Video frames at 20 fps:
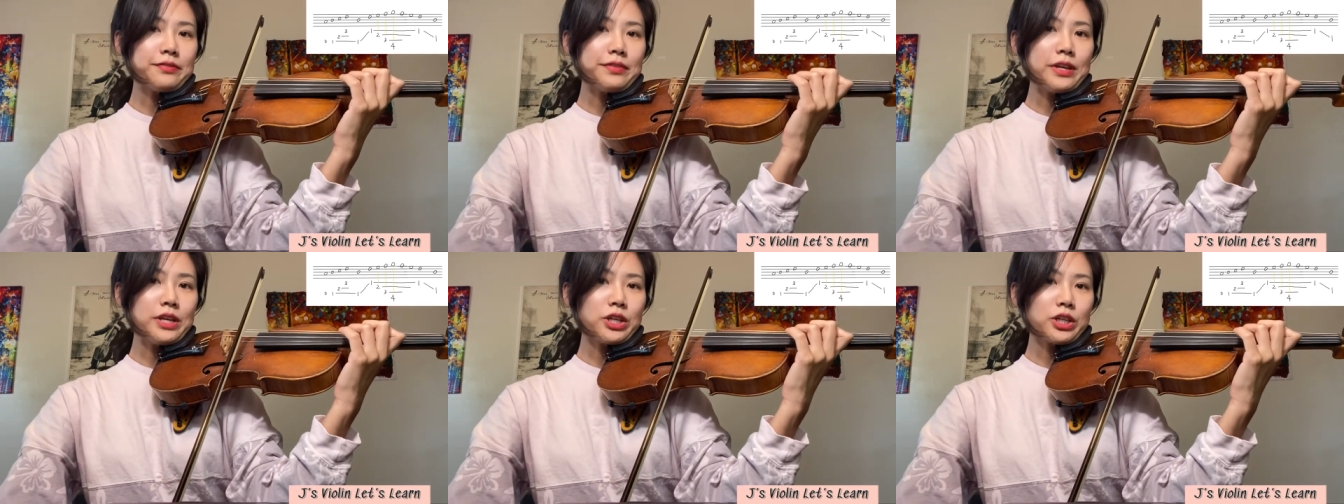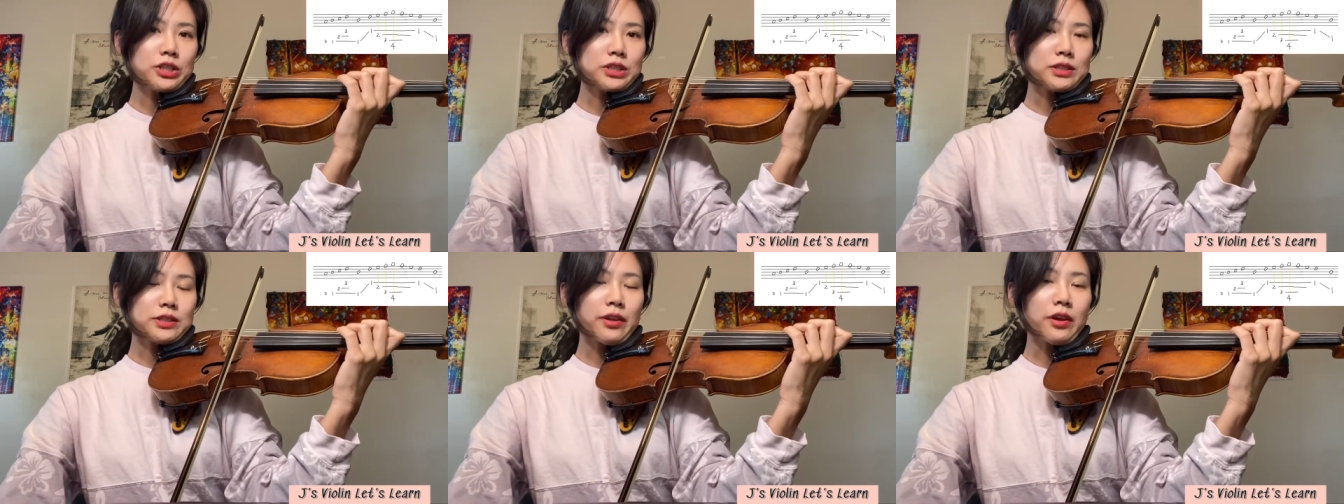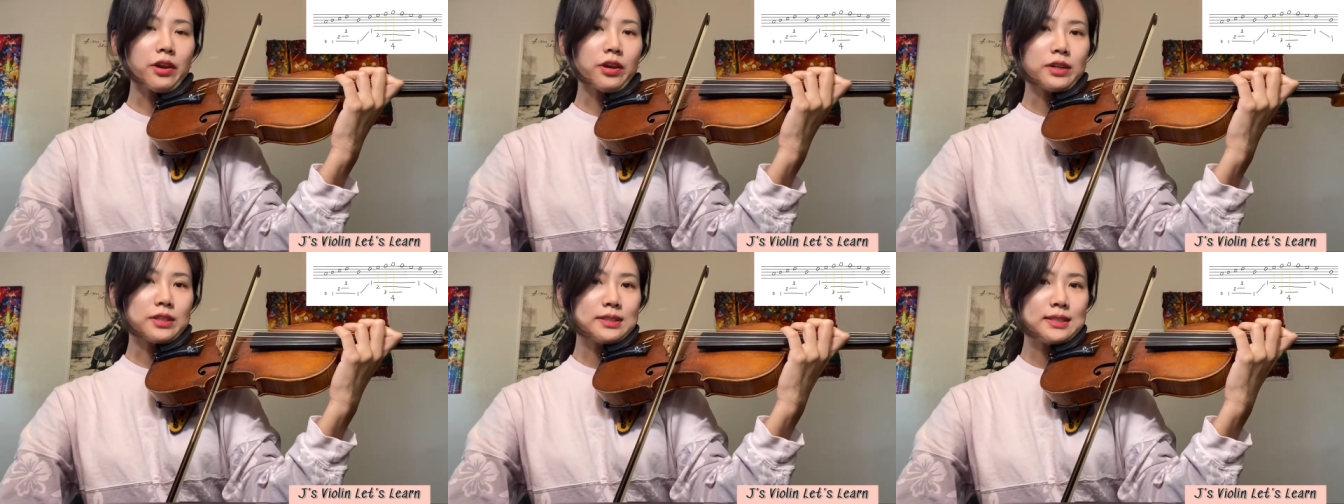fingers
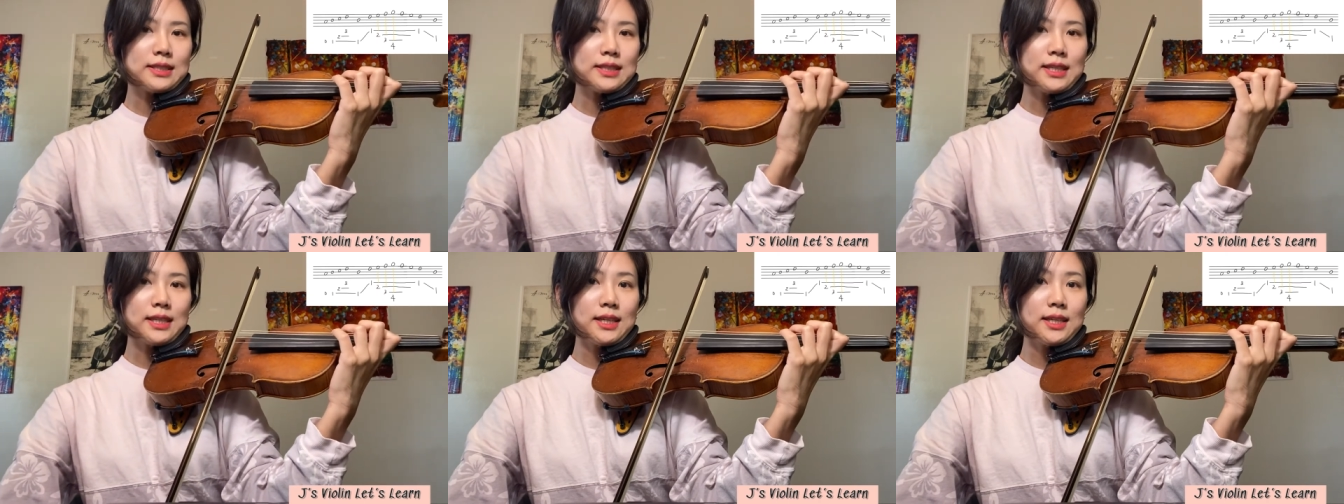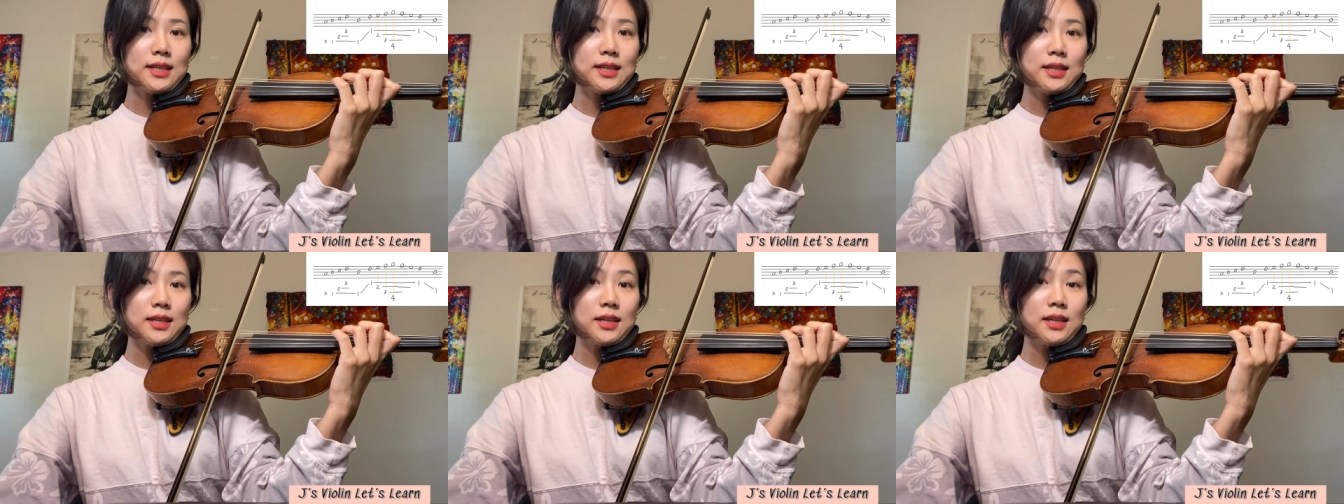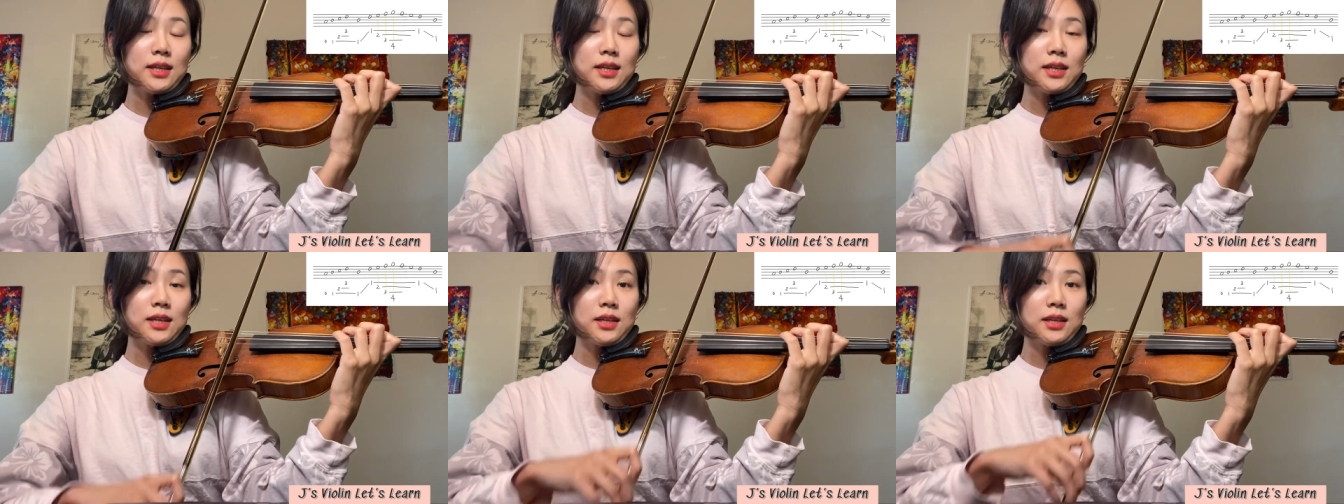there. D
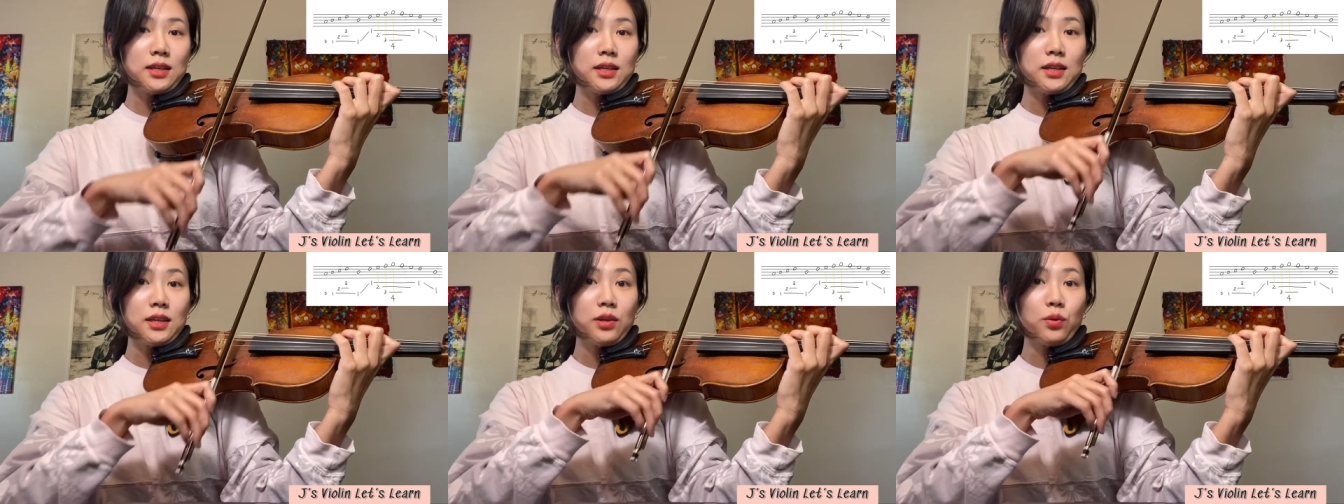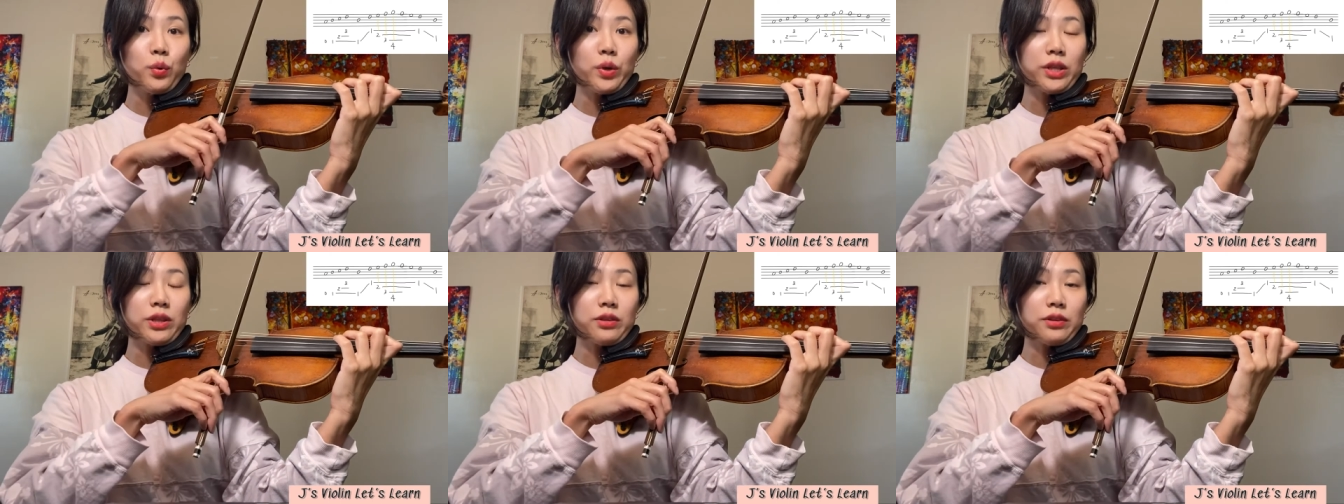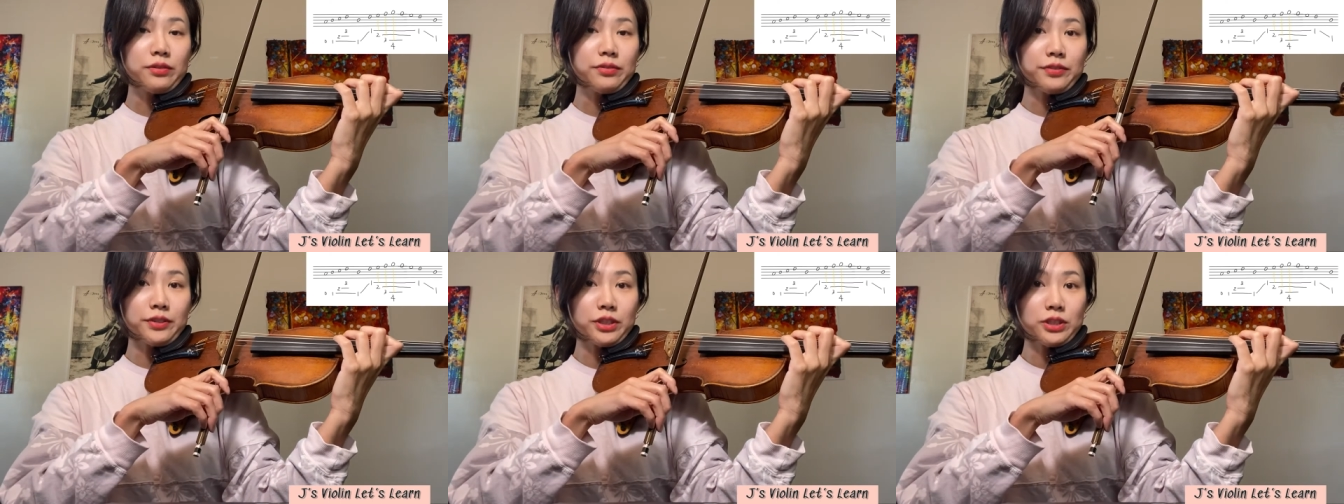with
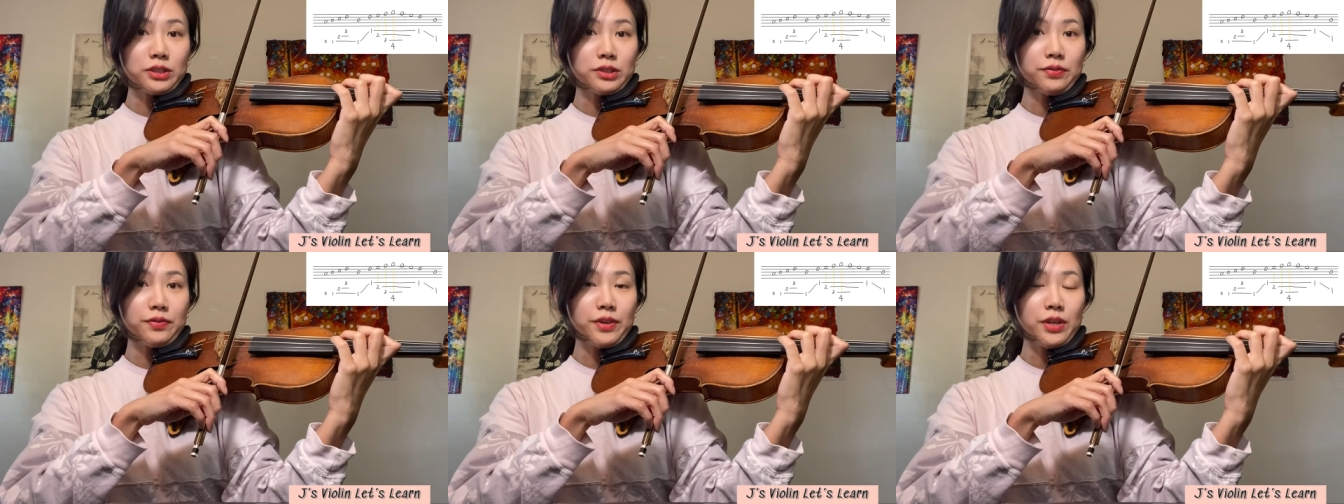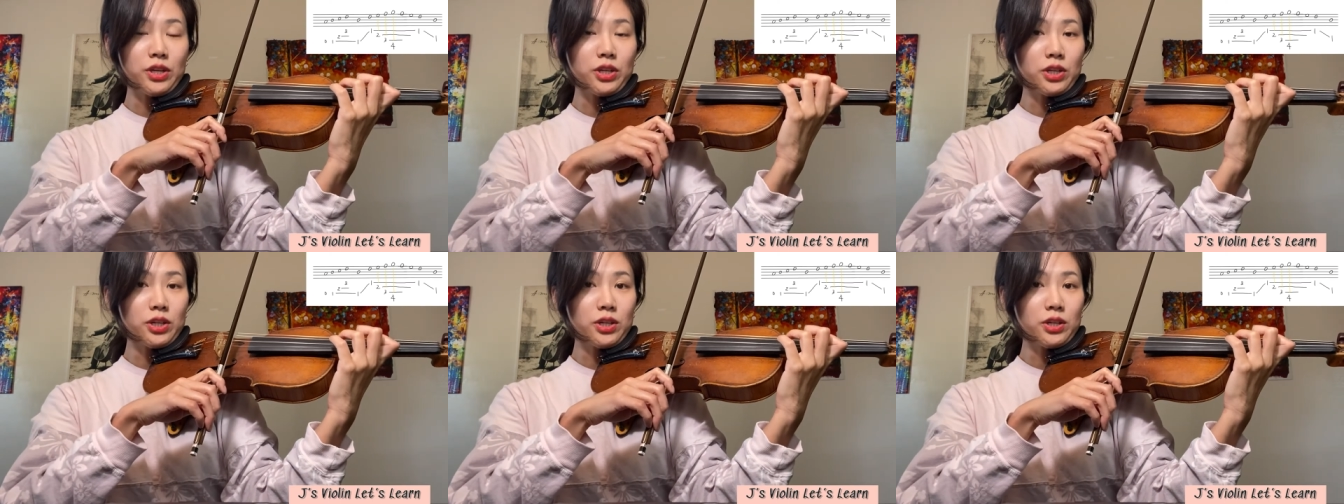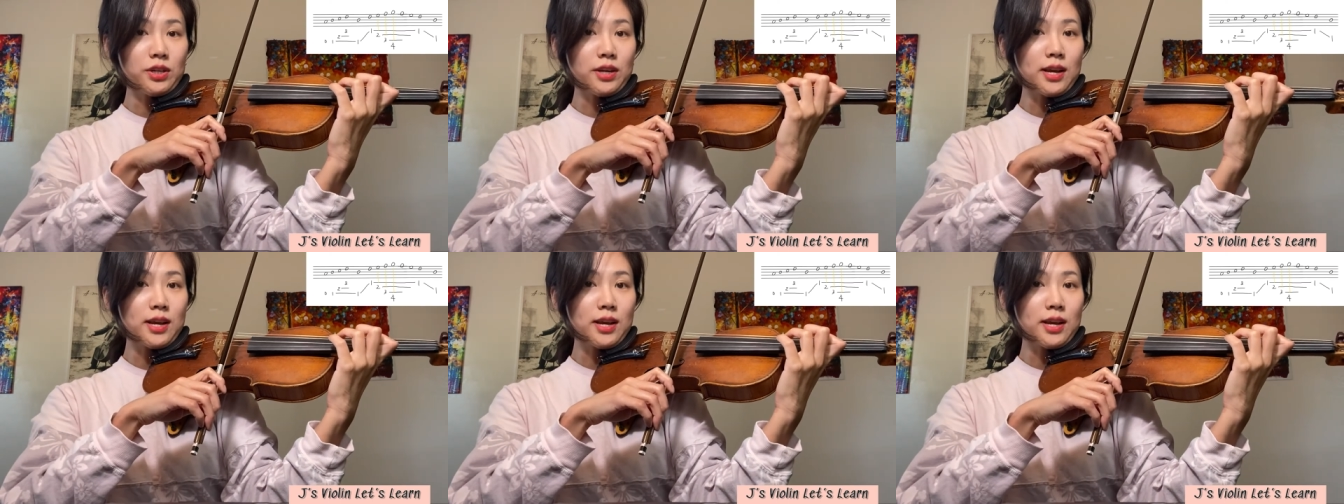the first finger.